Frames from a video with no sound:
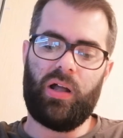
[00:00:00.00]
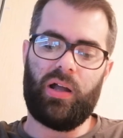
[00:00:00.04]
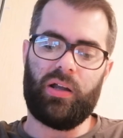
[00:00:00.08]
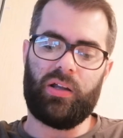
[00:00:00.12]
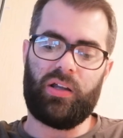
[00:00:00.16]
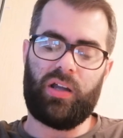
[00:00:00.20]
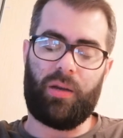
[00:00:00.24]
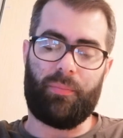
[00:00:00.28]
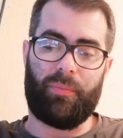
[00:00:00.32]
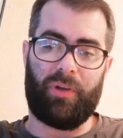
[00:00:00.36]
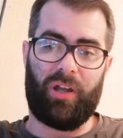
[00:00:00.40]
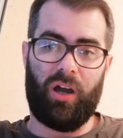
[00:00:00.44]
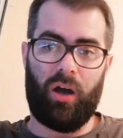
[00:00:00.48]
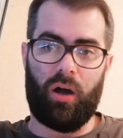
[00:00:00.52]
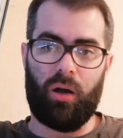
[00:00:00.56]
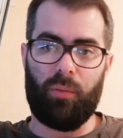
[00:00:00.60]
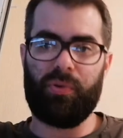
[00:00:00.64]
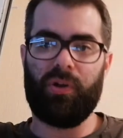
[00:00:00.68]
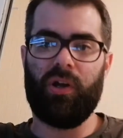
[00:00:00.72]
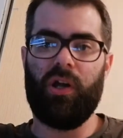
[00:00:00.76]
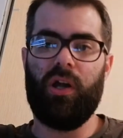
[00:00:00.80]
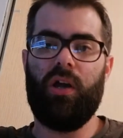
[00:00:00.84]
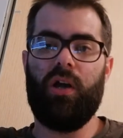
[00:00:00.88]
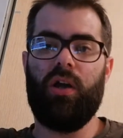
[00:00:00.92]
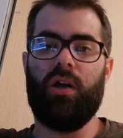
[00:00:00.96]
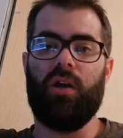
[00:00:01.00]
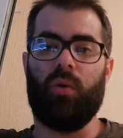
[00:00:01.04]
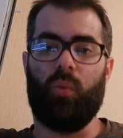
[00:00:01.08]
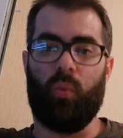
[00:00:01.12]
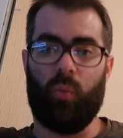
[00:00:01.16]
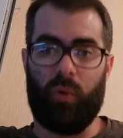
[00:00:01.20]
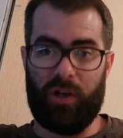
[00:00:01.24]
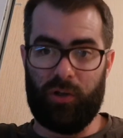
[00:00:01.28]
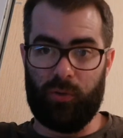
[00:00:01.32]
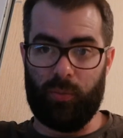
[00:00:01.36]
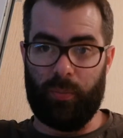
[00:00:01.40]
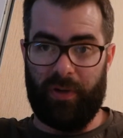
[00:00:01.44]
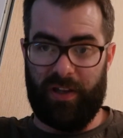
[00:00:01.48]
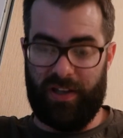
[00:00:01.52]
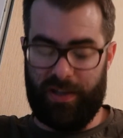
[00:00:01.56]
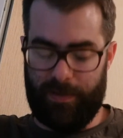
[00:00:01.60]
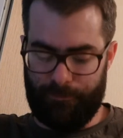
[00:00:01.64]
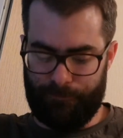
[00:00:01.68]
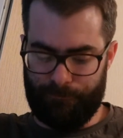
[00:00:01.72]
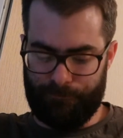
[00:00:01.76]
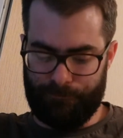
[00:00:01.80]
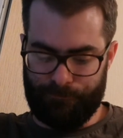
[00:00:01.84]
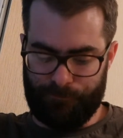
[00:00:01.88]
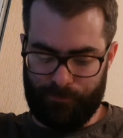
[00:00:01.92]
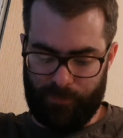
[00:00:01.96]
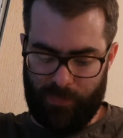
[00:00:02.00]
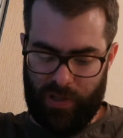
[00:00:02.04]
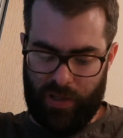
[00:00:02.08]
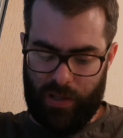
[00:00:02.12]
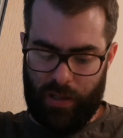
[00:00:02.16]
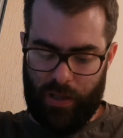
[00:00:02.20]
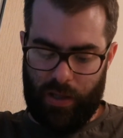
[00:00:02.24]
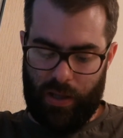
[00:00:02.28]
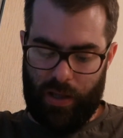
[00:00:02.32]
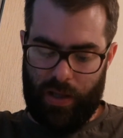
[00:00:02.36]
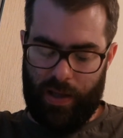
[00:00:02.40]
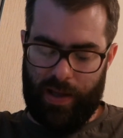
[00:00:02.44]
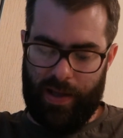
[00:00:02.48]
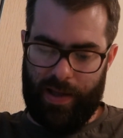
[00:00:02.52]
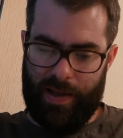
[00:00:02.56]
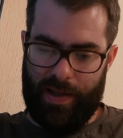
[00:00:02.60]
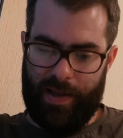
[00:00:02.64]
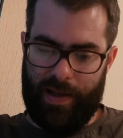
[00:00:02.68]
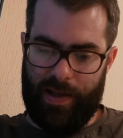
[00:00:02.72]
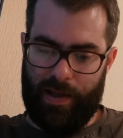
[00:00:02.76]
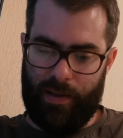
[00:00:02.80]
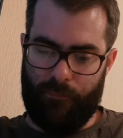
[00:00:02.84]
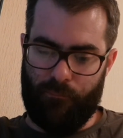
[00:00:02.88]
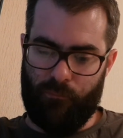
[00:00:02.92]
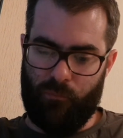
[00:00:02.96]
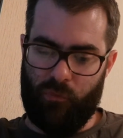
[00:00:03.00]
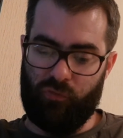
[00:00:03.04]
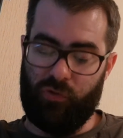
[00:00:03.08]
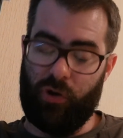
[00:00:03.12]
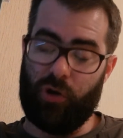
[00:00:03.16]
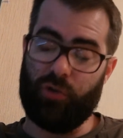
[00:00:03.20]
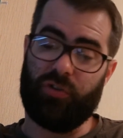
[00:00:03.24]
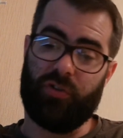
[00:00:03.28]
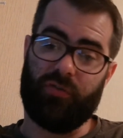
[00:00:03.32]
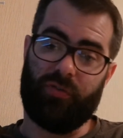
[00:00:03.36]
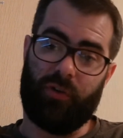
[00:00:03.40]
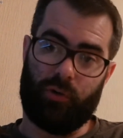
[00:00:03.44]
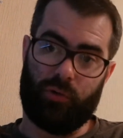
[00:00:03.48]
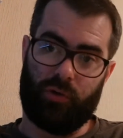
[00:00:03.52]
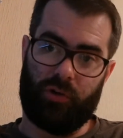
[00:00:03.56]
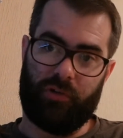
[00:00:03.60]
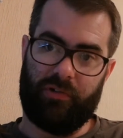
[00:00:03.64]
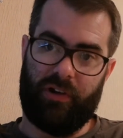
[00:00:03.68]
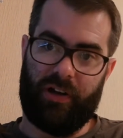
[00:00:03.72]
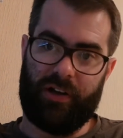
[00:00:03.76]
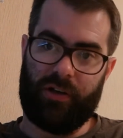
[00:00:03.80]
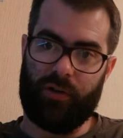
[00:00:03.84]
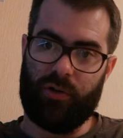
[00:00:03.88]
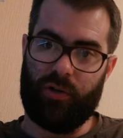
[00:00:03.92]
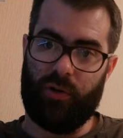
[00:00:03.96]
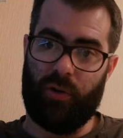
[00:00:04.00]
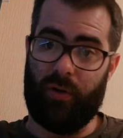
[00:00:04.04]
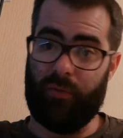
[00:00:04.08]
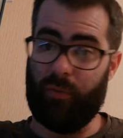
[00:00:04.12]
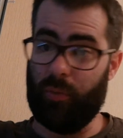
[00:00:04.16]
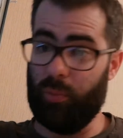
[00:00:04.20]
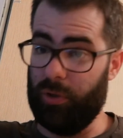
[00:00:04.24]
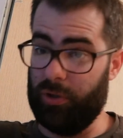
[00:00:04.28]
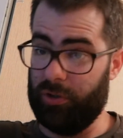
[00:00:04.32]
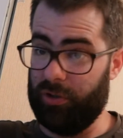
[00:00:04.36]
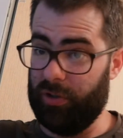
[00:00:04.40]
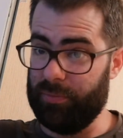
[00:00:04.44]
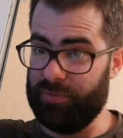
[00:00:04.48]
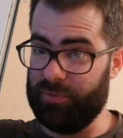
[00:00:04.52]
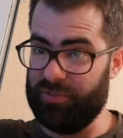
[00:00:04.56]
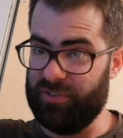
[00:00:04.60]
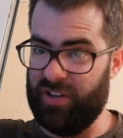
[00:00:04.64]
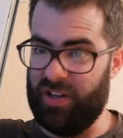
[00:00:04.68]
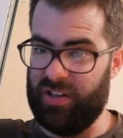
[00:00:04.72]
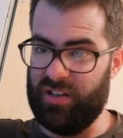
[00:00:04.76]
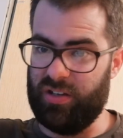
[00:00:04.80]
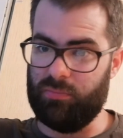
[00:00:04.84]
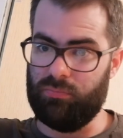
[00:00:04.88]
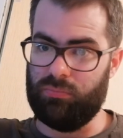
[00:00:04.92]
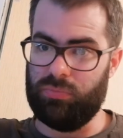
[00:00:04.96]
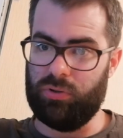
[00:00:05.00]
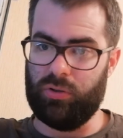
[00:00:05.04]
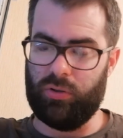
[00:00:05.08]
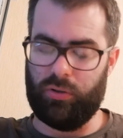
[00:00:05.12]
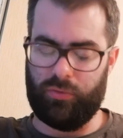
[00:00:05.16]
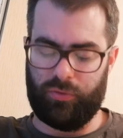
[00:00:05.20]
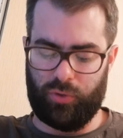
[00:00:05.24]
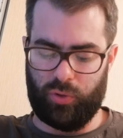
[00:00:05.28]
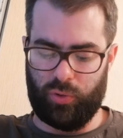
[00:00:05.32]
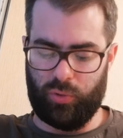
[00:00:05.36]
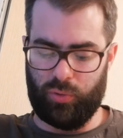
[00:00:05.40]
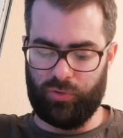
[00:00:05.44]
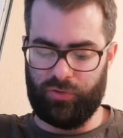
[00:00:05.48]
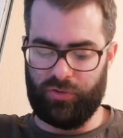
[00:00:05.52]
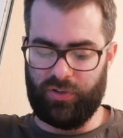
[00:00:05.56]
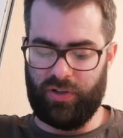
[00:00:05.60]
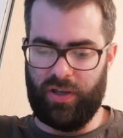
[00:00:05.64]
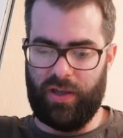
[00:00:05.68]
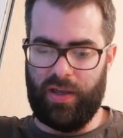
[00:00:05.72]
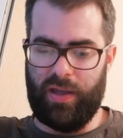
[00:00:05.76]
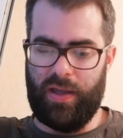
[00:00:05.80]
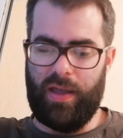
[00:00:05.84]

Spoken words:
Coming up will be Rota Volgograd, who have a World Cup stadium, of course,